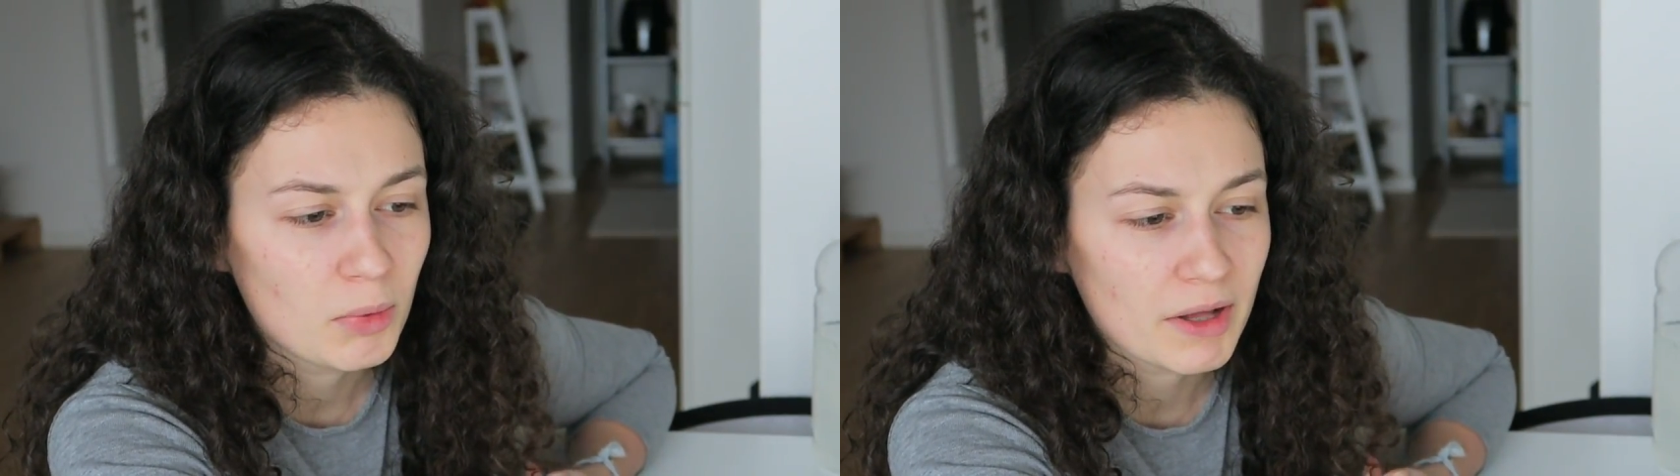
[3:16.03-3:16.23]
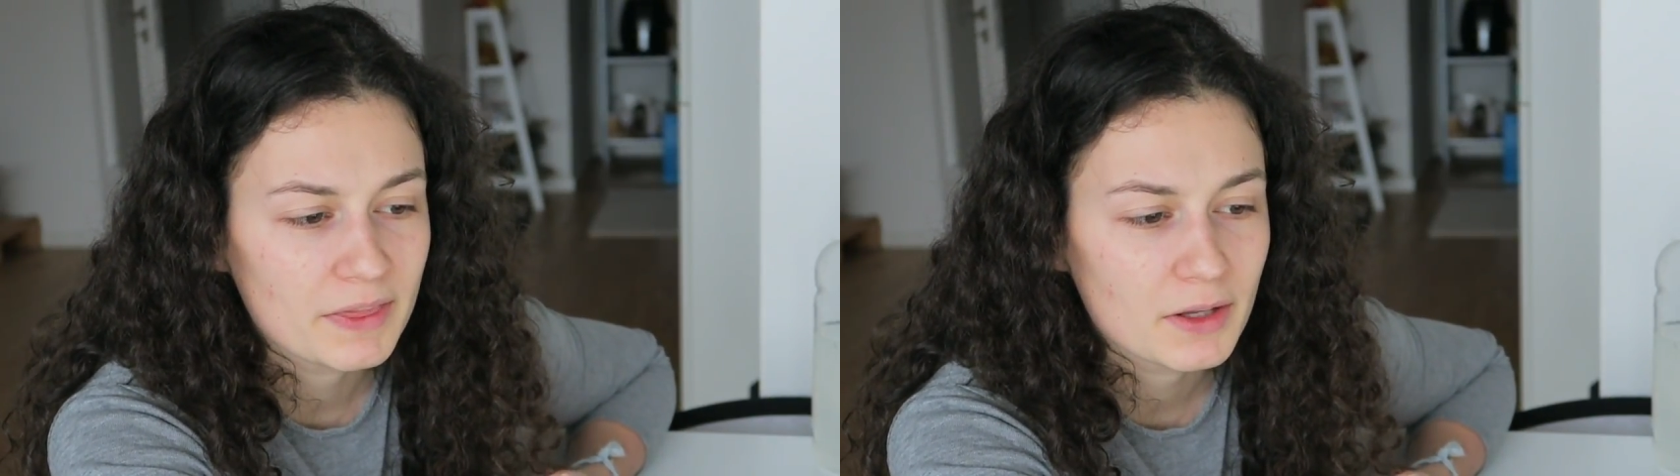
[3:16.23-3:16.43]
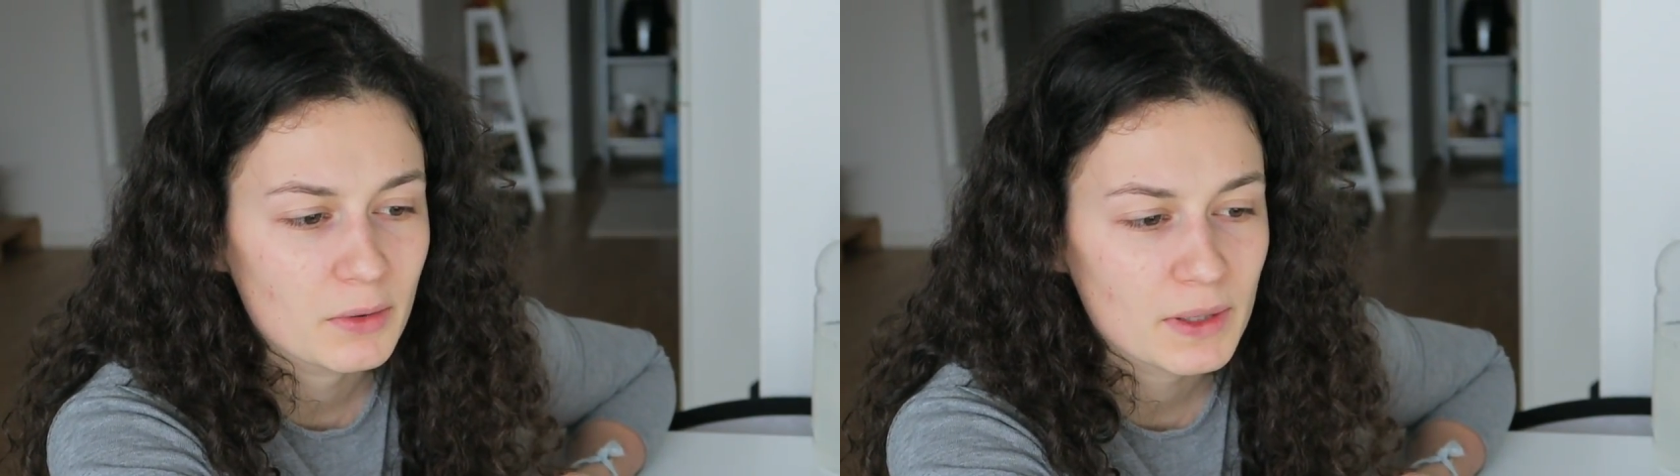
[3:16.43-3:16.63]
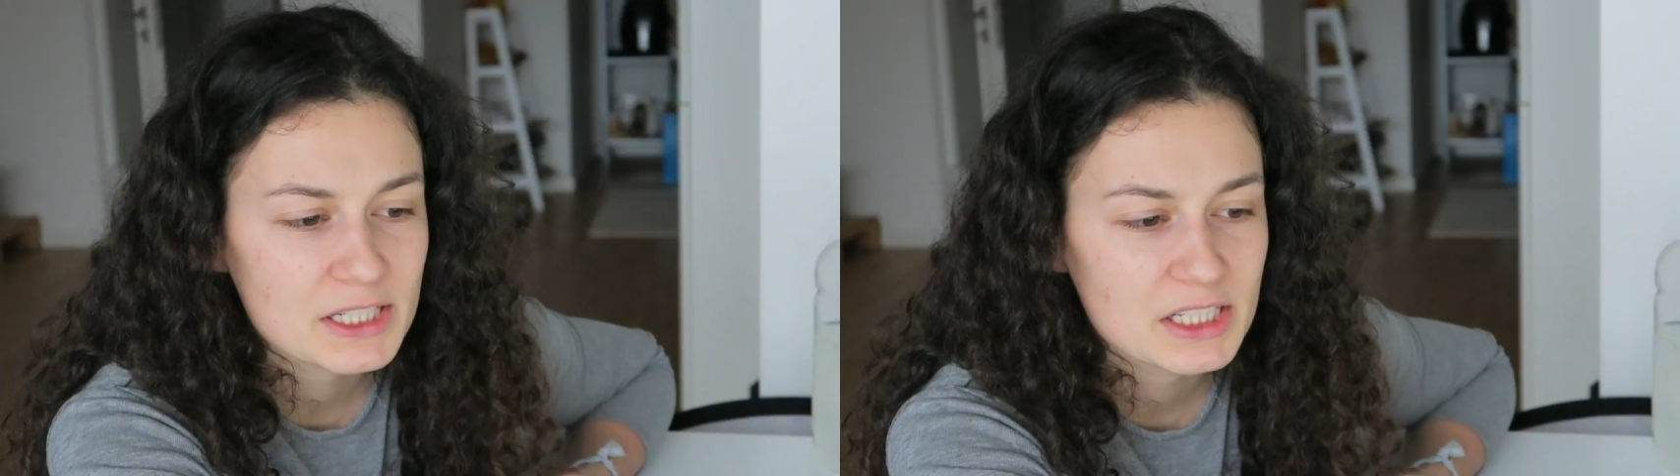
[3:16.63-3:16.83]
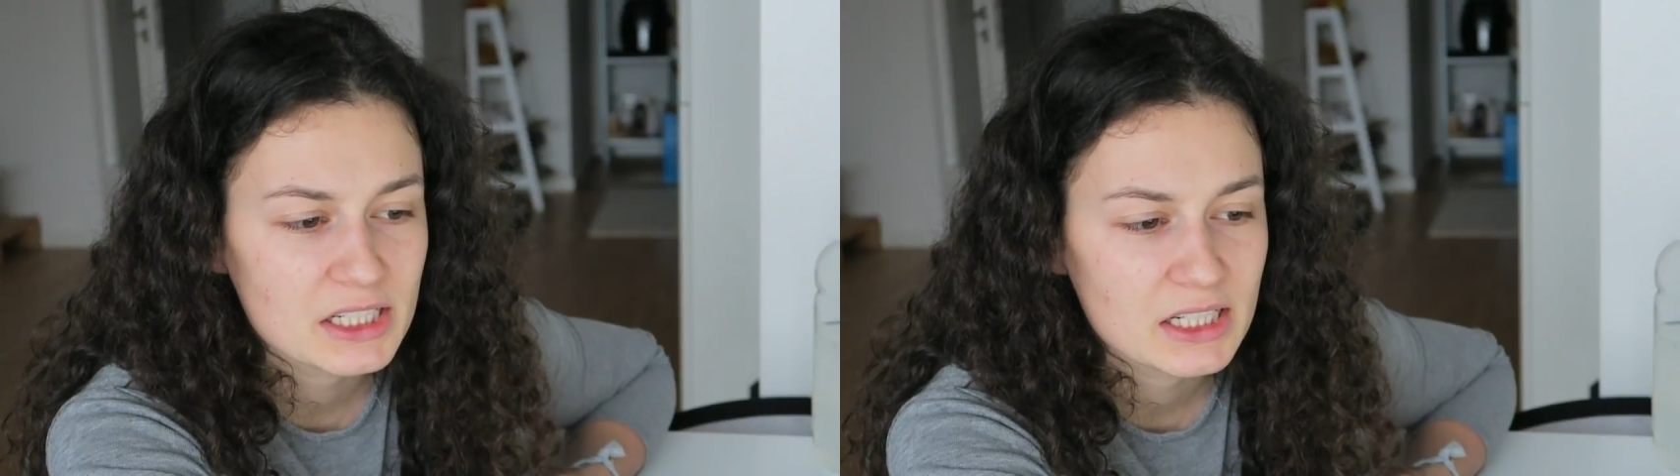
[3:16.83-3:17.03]
But the
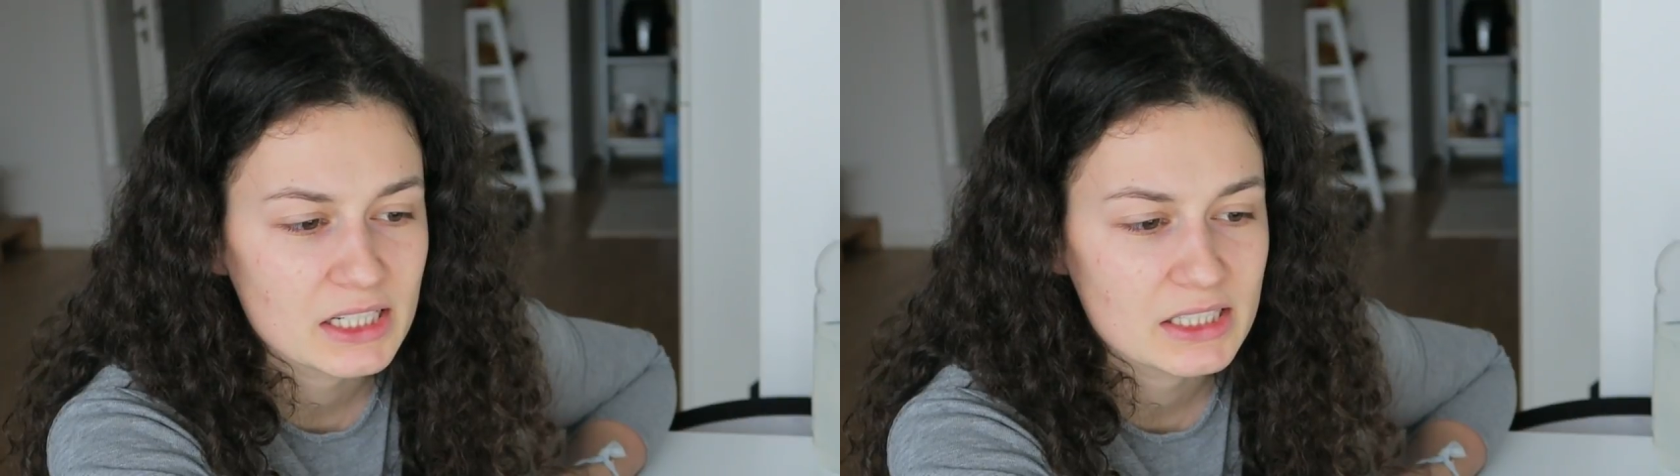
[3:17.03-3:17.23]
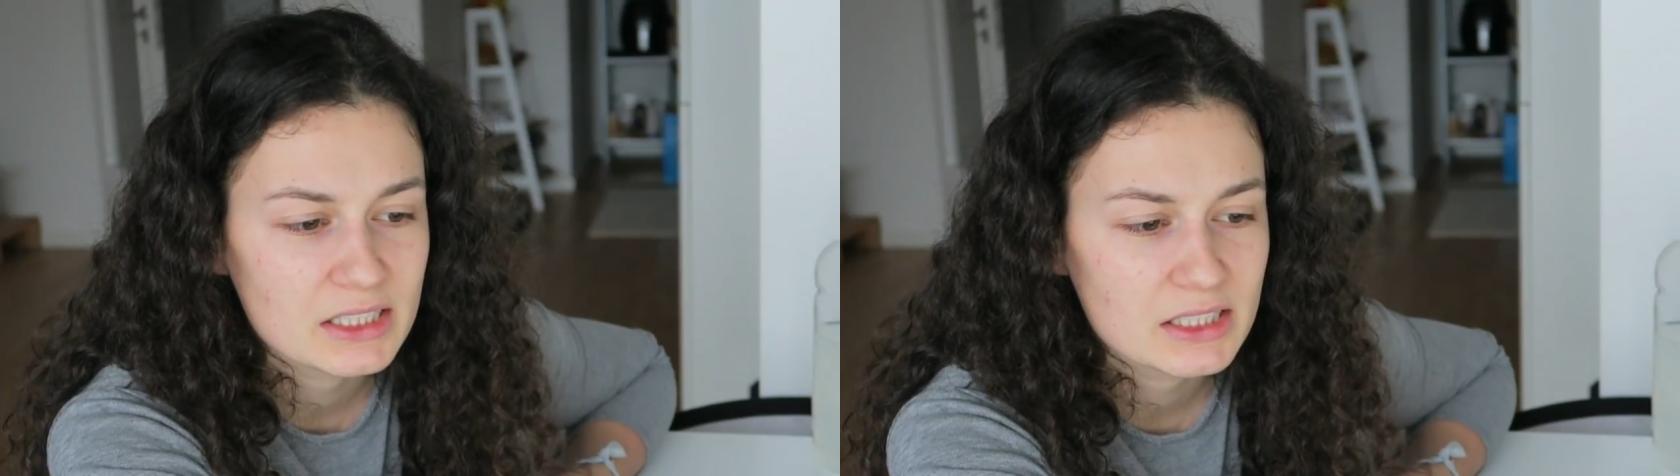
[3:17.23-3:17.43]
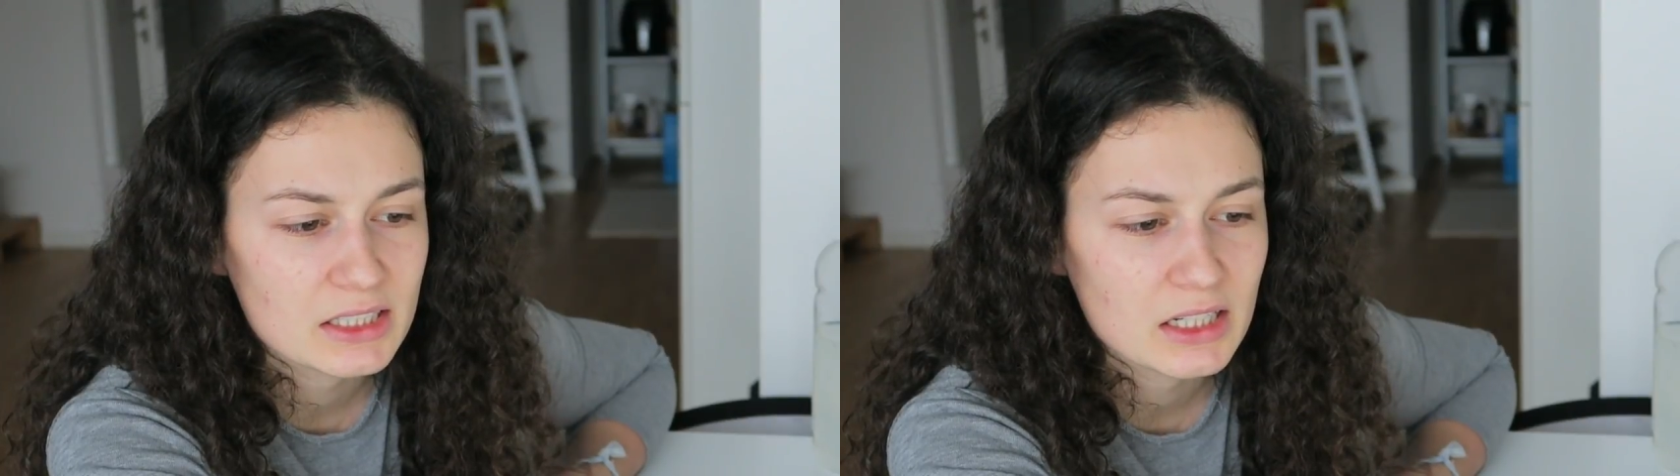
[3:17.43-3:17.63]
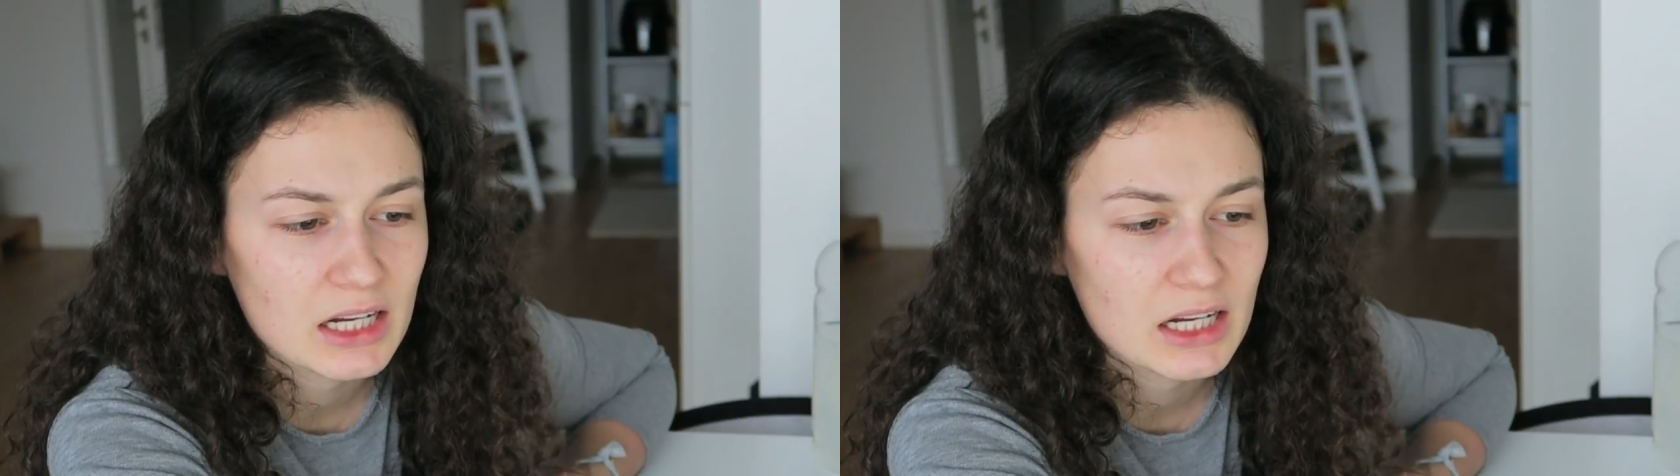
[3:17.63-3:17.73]
question is